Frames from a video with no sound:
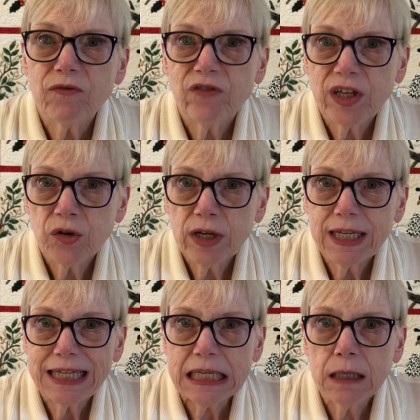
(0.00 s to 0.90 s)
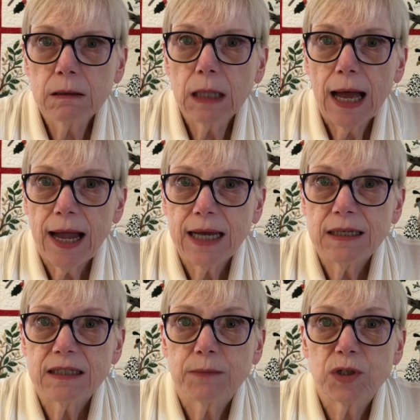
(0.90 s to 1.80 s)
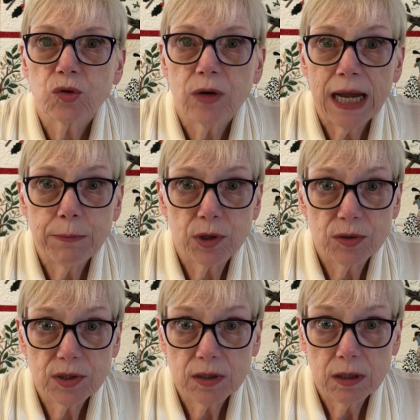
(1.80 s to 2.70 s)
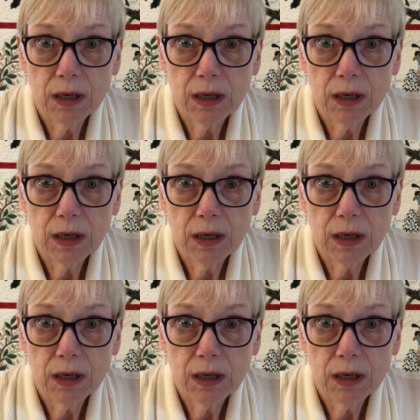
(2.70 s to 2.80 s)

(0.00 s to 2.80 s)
very eagle-eyed subscribers